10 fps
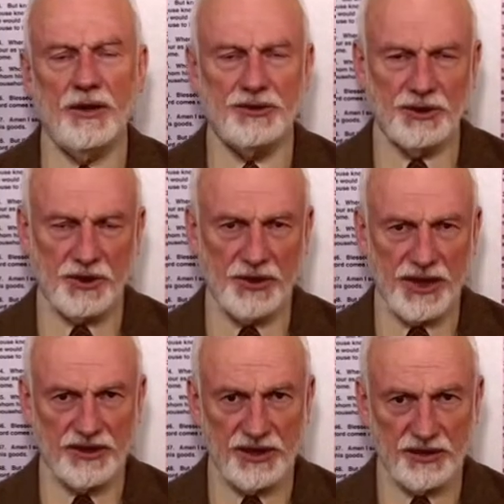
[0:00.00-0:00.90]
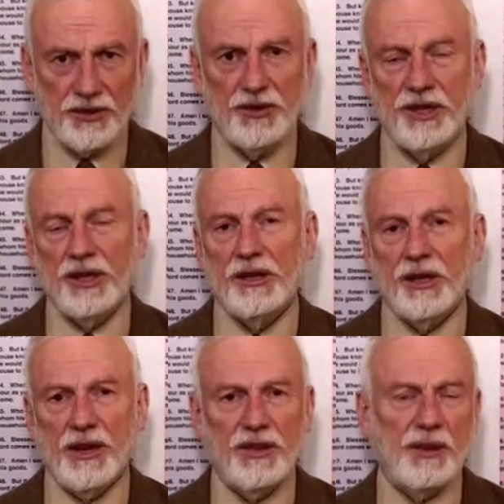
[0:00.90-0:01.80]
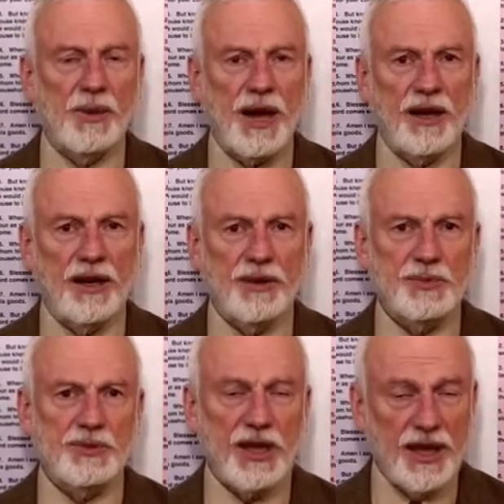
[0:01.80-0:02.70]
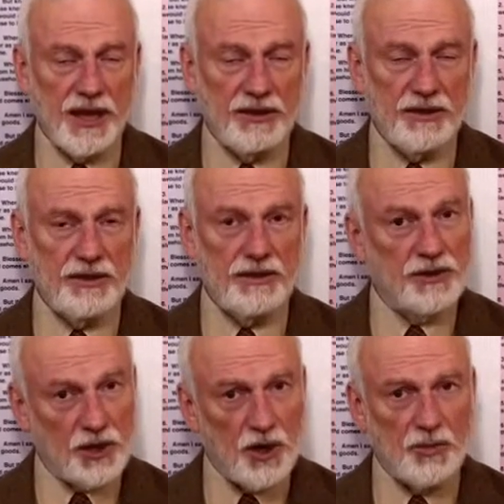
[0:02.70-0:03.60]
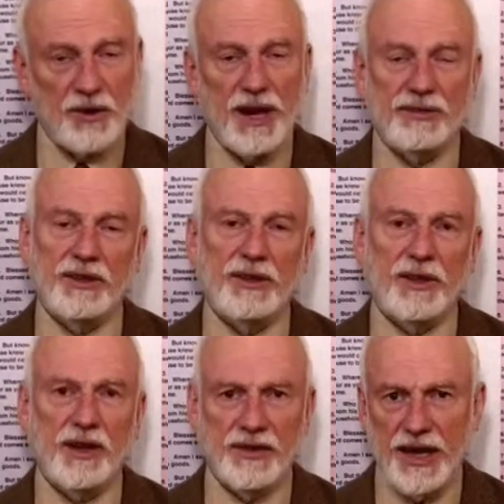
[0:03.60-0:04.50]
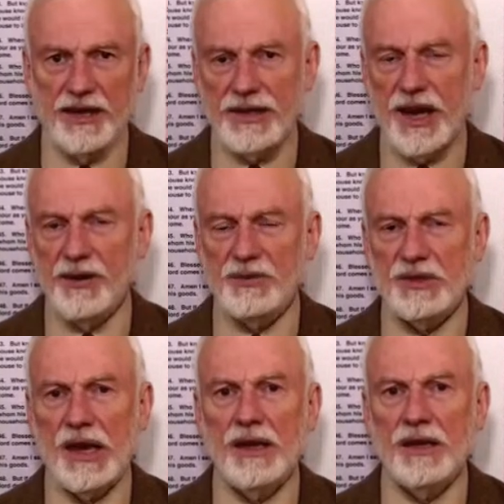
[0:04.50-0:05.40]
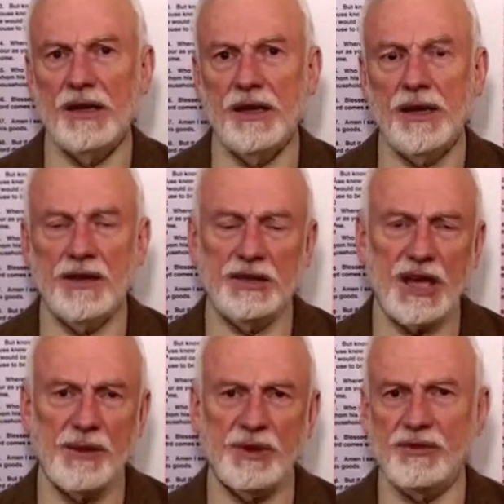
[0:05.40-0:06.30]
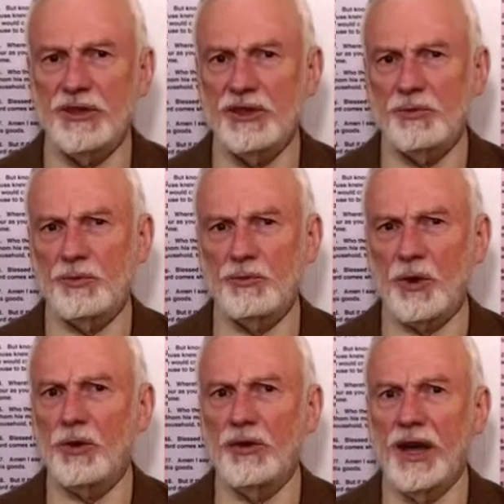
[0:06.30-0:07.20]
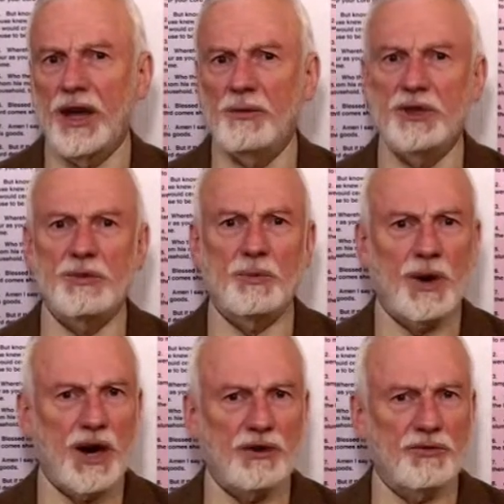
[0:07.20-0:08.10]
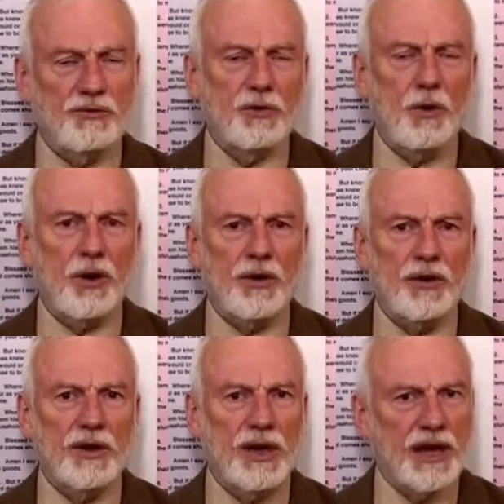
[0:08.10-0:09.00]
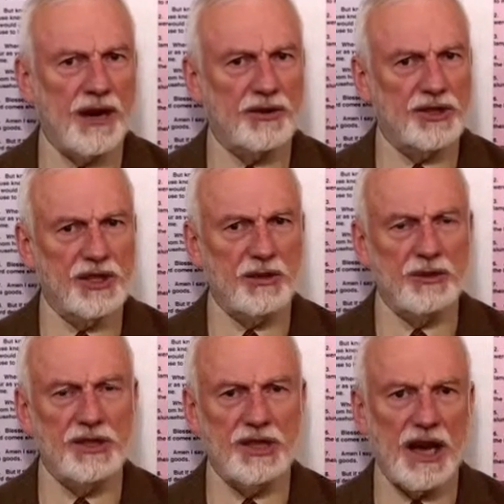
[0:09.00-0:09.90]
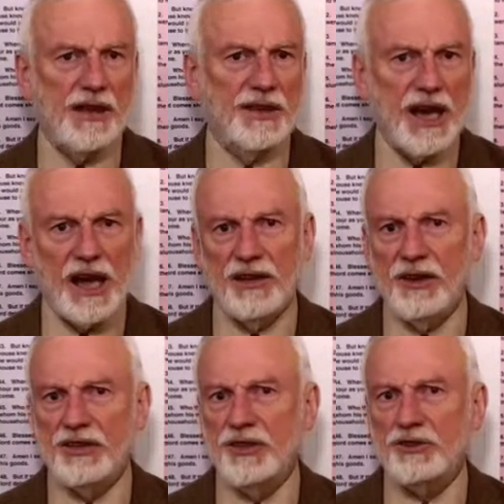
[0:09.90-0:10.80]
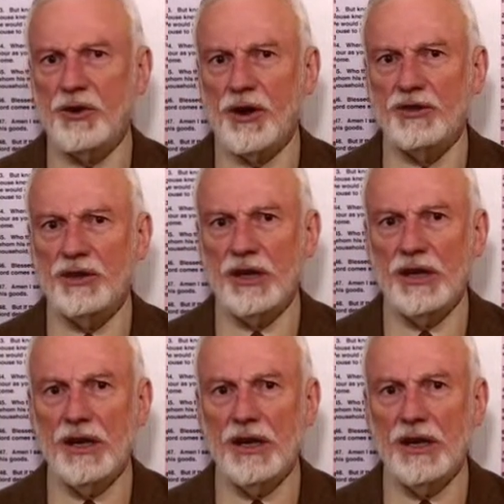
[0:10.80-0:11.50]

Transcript: also known as the third eagle of the apocalypse and the co-prophet of the end times. The topic for this program is part four in our series on the Olivet Discourse.